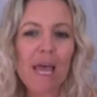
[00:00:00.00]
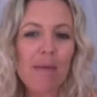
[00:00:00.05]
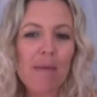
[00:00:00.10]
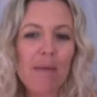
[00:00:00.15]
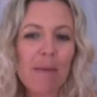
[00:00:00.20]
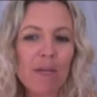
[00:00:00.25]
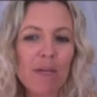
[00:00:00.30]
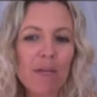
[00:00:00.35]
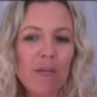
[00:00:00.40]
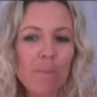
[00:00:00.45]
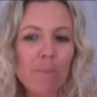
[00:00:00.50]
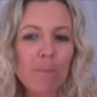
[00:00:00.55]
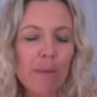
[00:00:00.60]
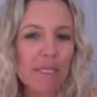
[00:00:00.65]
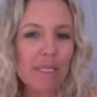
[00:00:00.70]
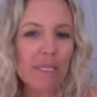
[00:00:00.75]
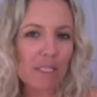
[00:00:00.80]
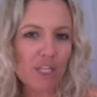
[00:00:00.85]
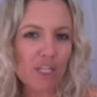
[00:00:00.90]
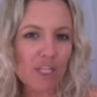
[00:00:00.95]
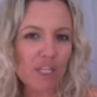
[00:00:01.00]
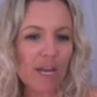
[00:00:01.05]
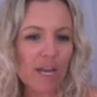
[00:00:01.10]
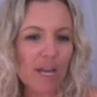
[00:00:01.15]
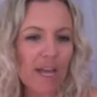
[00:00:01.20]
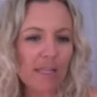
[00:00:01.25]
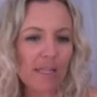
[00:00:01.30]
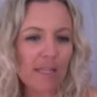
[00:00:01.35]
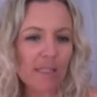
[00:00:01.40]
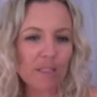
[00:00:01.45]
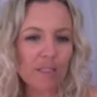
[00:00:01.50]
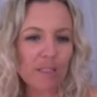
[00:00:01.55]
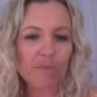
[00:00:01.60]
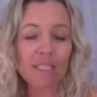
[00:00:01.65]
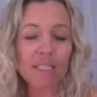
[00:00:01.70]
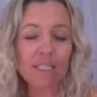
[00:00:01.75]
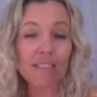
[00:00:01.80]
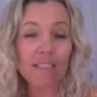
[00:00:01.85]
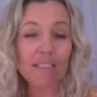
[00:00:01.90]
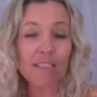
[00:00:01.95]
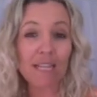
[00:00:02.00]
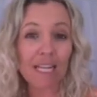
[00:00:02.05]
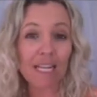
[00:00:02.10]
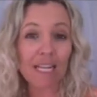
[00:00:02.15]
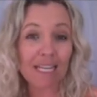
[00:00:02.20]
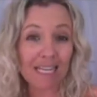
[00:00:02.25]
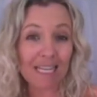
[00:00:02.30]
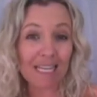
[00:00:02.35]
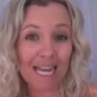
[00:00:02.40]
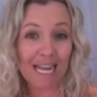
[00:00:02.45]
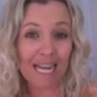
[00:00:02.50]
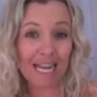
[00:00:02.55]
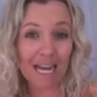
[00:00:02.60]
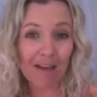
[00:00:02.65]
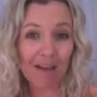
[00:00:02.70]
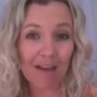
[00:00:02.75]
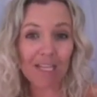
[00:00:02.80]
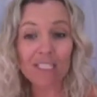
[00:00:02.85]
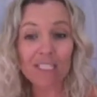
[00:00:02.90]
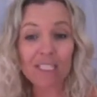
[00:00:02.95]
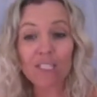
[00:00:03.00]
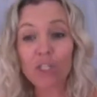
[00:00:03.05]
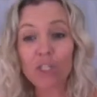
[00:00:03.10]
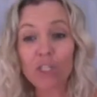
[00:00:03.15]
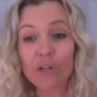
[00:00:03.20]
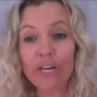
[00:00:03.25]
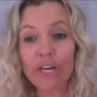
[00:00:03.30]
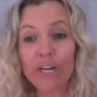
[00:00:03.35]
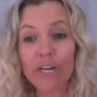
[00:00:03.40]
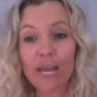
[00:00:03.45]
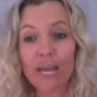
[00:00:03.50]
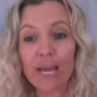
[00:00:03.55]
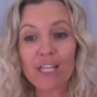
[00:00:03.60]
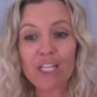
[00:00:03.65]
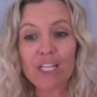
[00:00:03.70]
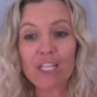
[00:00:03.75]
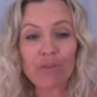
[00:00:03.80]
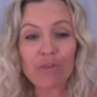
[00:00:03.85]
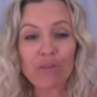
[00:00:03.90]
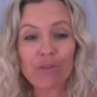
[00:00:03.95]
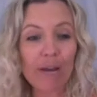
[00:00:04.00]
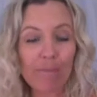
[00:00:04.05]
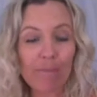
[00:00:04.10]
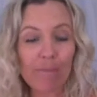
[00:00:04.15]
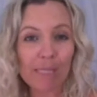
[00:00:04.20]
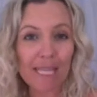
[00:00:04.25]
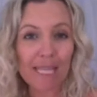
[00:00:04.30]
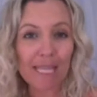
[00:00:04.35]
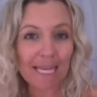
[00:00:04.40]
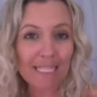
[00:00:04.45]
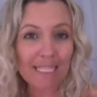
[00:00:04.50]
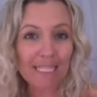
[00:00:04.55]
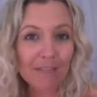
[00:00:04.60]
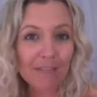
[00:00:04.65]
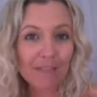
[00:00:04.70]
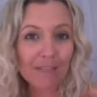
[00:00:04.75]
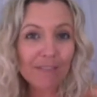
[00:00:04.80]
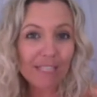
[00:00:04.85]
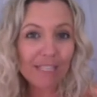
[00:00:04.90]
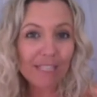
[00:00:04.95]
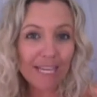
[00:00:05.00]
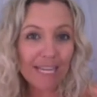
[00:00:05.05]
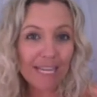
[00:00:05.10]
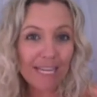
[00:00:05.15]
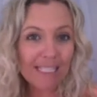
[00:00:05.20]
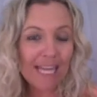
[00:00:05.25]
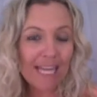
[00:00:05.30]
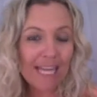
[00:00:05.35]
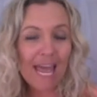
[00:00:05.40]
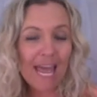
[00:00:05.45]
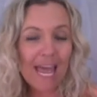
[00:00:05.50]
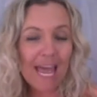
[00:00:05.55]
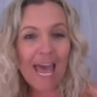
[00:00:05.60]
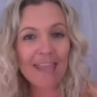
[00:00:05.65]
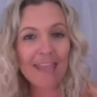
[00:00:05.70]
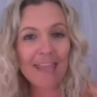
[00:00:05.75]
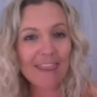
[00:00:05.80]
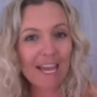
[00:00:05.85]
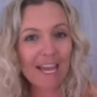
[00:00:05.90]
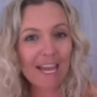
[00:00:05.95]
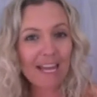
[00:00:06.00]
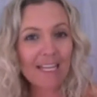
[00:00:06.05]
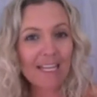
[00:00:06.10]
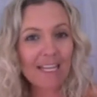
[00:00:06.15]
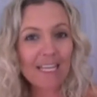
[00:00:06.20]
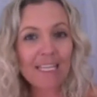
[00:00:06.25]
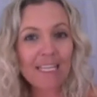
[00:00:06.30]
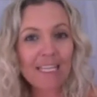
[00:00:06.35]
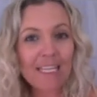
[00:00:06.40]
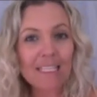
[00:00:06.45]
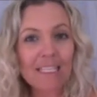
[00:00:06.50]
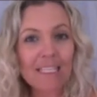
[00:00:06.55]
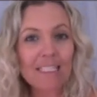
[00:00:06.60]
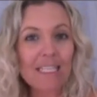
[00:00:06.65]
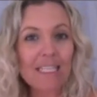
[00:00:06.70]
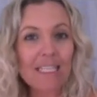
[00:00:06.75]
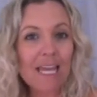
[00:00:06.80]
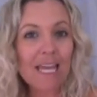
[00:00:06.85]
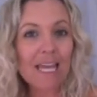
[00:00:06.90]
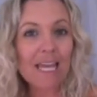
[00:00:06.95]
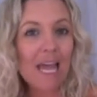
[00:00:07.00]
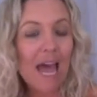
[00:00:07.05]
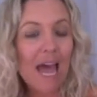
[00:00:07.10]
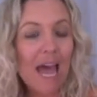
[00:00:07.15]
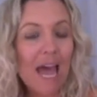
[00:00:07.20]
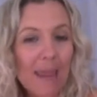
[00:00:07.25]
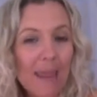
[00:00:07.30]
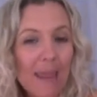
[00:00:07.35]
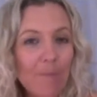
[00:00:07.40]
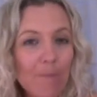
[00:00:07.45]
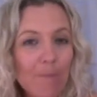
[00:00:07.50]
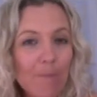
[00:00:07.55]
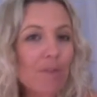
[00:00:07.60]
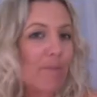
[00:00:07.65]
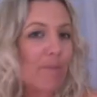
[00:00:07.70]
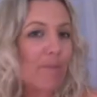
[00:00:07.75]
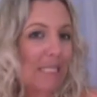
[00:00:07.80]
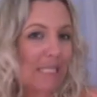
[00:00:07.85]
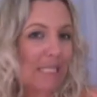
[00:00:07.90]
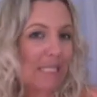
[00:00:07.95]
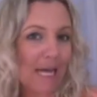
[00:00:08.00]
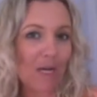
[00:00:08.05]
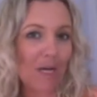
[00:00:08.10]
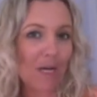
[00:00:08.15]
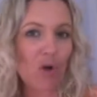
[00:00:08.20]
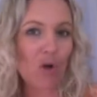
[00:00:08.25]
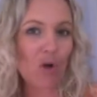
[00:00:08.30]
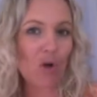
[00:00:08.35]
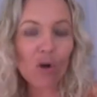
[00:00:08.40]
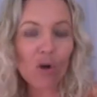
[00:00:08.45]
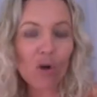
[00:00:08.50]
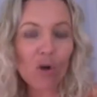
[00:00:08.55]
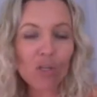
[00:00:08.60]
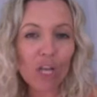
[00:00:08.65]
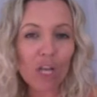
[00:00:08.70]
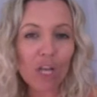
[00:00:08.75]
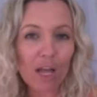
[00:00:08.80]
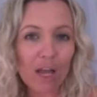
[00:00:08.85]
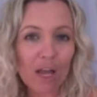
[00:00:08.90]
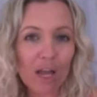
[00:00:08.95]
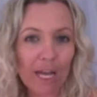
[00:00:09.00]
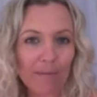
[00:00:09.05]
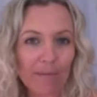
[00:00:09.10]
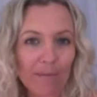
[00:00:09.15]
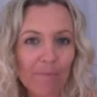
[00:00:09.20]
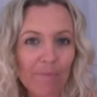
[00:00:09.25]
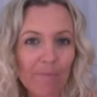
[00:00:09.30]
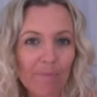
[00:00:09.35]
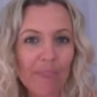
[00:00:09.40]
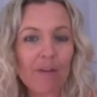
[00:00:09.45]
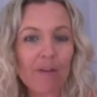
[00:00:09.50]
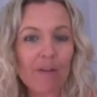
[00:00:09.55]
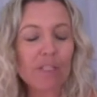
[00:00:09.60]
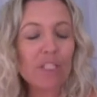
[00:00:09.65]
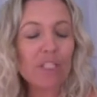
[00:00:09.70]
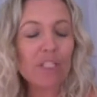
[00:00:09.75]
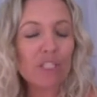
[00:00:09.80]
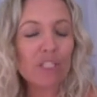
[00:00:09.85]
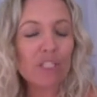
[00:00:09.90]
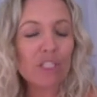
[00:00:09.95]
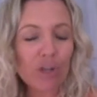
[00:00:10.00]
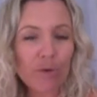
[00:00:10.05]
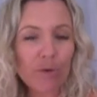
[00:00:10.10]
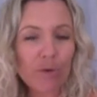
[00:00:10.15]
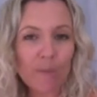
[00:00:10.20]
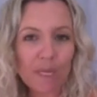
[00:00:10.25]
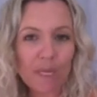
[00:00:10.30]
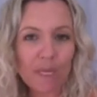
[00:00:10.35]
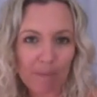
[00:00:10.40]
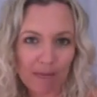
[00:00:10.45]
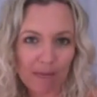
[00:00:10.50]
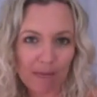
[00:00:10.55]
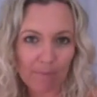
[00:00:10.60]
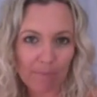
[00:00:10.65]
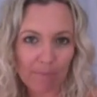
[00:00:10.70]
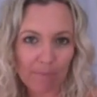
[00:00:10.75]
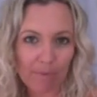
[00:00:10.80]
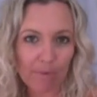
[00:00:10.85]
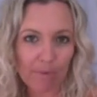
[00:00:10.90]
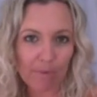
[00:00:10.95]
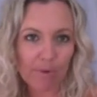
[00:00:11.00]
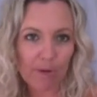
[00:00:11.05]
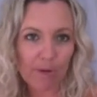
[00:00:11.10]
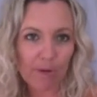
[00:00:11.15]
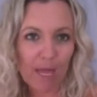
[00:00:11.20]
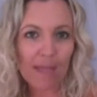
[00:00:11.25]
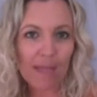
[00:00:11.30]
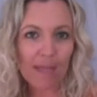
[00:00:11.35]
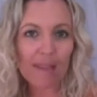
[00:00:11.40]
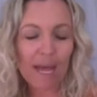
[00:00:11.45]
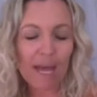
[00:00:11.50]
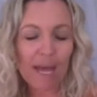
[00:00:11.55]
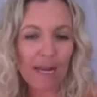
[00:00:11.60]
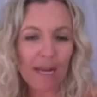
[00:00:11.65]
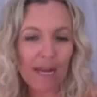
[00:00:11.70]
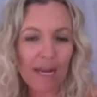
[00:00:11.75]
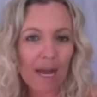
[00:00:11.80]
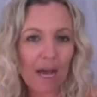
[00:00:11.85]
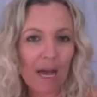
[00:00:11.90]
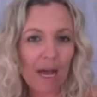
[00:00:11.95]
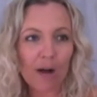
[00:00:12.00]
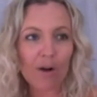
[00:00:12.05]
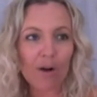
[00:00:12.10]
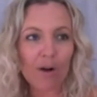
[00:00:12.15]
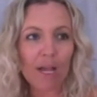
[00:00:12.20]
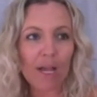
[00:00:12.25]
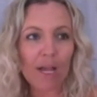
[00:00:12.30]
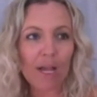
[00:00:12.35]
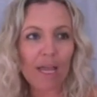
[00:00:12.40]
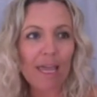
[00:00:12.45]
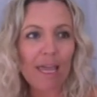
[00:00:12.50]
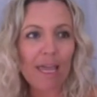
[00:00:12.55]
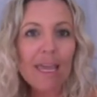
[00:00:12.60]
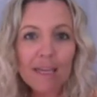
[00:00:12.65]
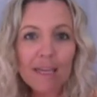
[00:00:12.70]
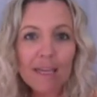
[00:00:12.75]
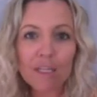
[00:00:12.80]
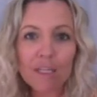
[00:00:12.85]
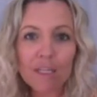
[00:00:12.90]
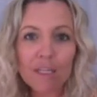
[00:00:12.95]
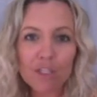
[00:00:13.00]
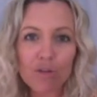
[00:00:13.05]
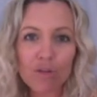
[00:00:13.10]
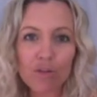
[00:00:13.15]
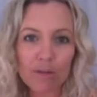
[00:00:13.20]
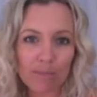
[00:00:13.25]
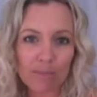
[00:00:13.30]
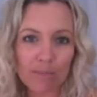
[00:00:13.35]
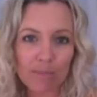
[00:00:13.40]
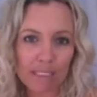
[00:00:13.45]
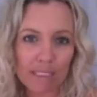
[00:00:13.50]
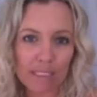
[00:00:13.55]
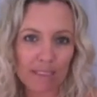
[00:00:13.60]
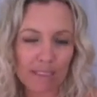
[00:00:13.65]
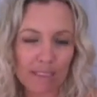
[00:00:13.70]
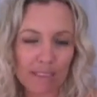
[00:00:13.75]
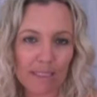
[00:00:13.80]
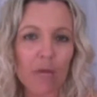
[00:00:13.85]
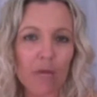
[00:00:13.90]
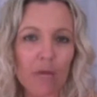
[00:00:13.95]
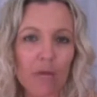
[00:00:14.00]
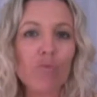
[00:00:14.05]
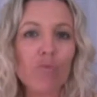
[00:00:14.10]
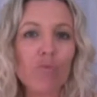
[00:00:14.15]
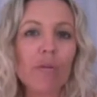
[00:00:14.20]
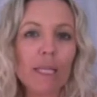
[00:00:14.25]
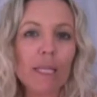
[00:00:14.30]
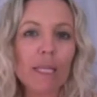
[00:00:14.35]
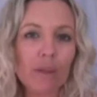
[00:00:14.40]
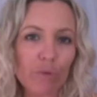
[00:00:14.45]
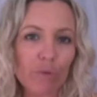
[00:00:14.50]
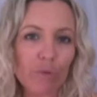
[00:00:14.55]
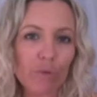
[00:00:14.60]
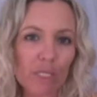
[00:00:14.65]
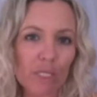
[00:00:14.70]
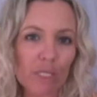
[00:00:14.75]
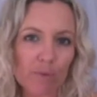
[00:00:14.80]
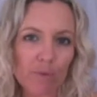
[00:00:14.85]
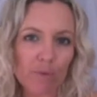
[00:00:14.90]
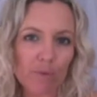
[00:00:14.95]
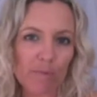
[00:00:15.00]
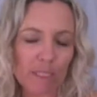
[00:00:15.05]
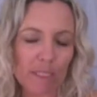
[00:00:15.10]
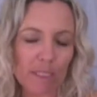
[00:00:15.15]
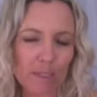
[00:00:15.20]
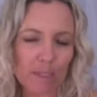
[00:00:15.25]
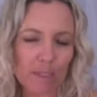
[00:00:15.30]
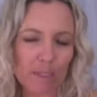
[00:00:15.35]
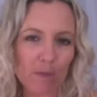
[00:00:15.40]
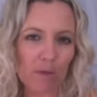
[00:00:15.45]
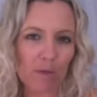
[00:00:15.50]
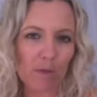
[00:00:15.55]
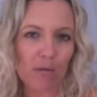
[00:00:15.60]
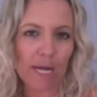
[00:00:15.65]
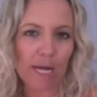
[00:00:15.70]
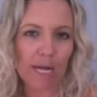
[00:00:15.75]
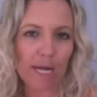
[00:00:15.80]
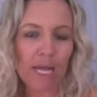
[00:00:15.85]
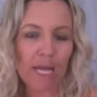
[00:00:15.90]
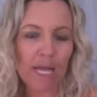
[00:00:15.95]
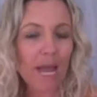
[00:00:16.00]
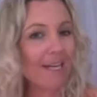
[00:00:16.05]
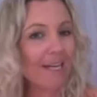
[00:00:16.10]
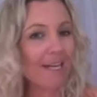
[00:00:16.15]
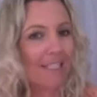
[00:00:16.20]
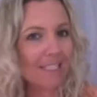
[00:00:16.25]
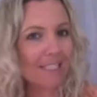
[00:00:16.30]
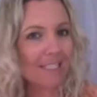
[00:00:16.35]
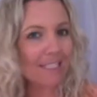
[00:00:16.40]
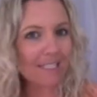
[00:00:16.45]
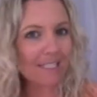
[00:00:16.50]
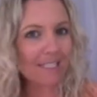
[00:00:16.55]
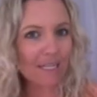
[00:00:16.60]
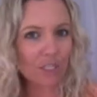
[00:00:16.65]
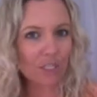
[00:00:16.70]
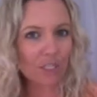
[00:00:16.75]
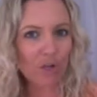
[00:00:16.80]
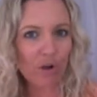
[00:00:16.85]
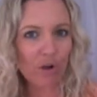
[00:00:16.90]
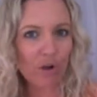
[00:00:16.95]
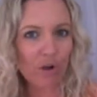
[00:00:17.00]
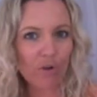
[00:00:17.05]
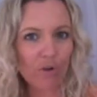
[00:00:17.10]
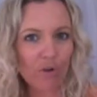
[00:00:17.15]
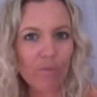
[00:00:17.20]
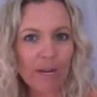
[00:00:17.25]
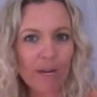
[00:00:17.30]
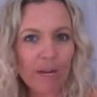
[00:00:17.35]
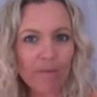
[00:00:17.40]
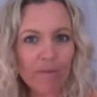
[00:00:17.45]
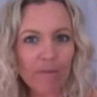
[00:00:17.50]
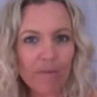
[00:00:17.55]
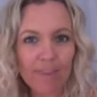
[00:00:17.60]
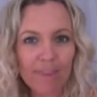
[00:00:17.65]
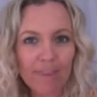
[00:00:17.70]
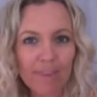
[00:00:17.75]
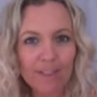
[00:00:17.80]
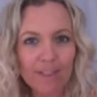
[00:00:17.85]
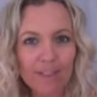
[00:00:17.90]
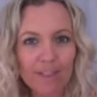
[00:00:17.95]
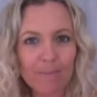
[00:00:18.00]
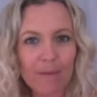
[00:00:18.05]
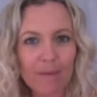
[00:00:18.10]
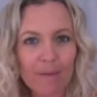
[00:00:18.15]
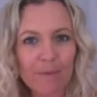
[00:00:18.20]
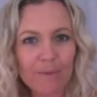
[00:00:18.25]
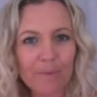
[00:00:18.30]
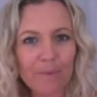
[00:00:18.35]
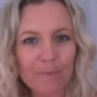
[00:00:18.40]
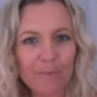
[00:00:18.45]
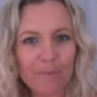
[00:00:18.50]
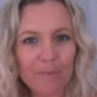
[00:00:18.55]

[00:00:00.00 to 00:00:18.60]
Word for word: But your best chance of succeeding now is to learn how to generate plenty of leads and that is able to be done online. There are so many people that are eager to join businesses and really looking to build a business online and you just need to know where to find those people.